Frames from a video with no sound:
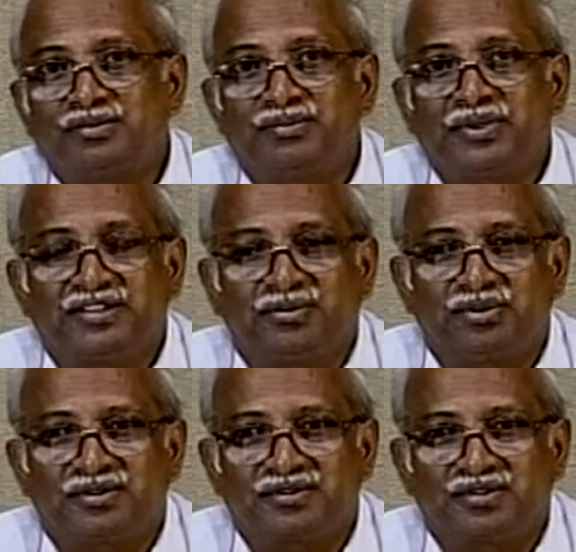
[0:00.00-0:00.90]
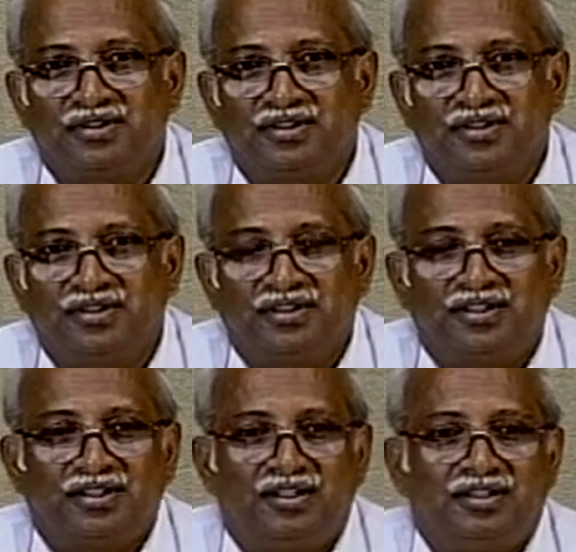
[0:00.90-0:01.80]
some examples?
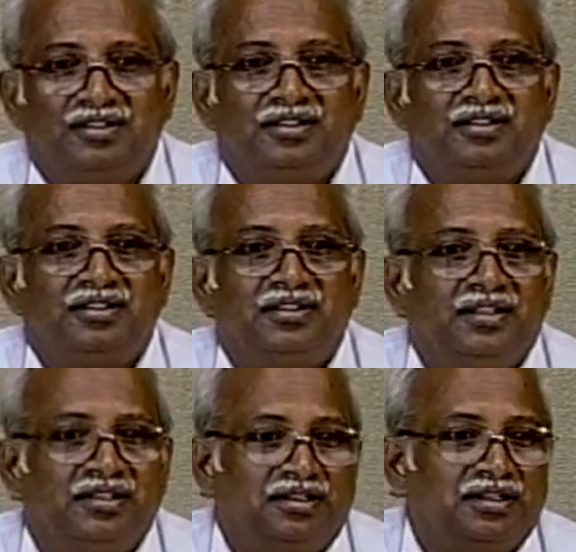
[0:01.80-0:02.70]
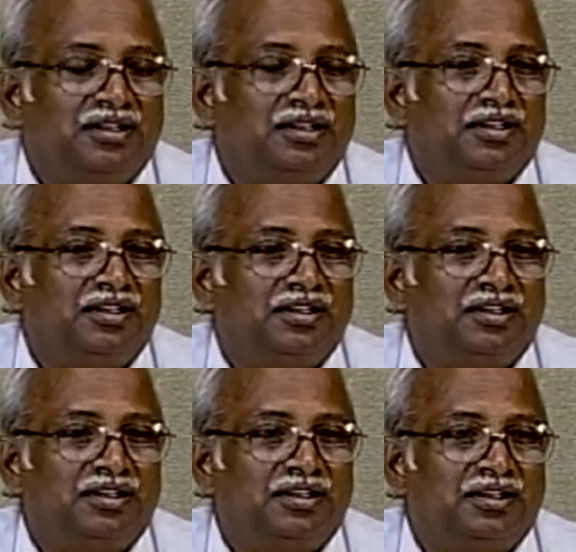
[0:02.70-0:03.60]
In
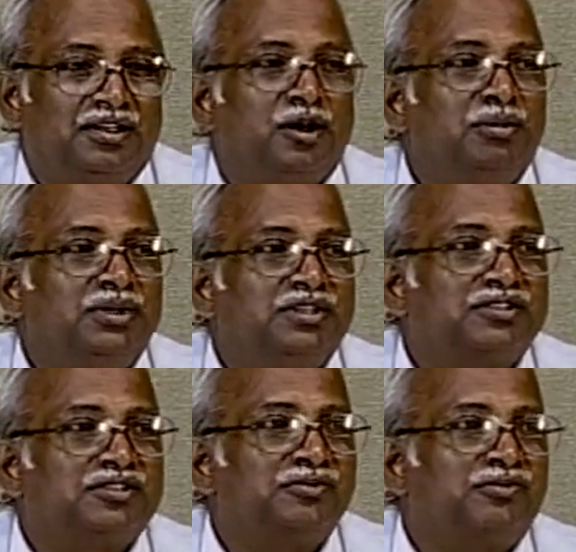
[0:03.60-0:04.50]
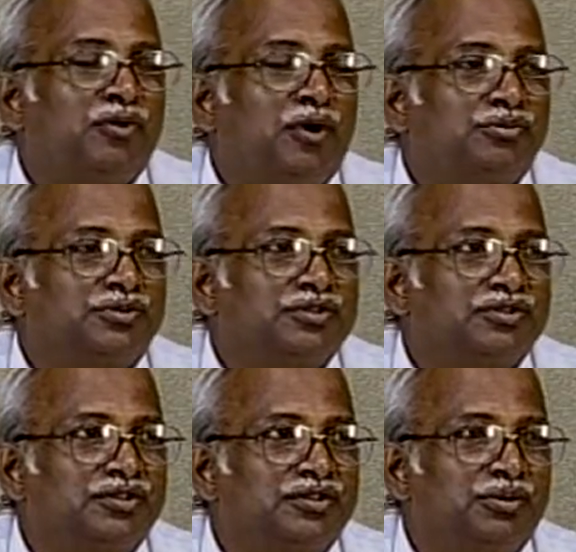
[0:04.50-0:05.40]
normal ship forms,
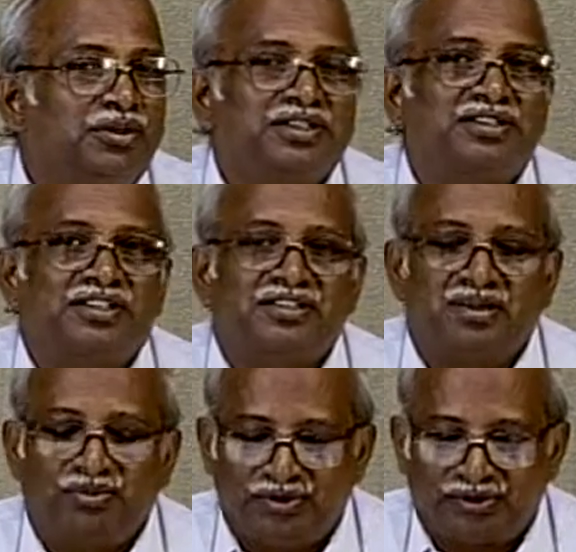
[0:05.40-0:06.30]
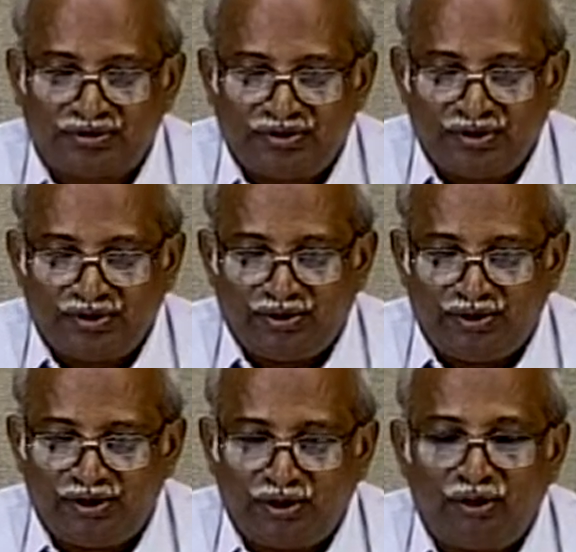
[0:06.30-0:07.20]
what are the examples?
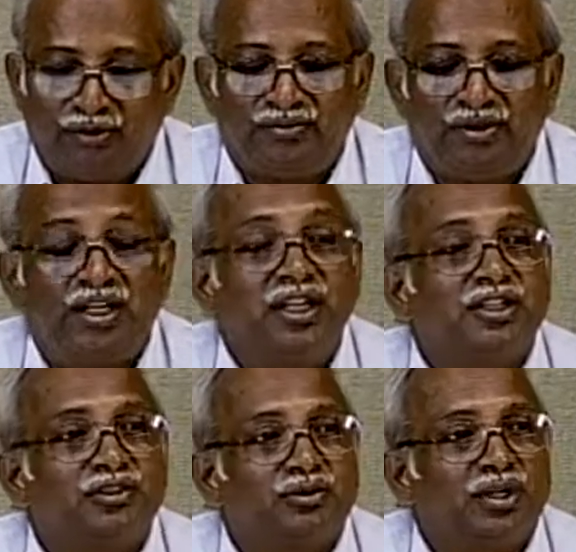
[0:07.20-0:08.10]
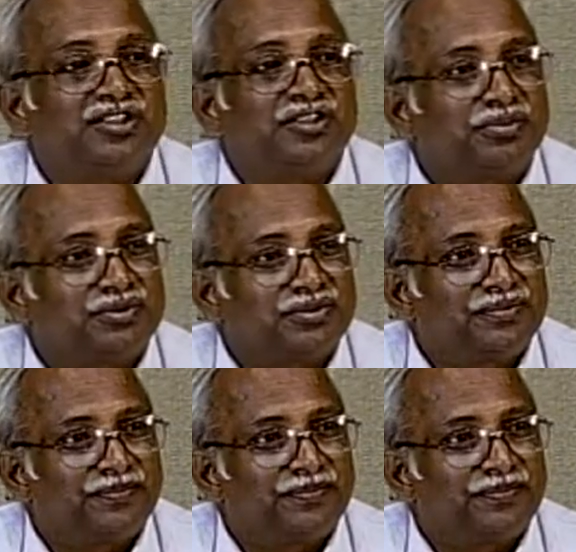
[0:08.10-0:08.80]
We know of swath ships,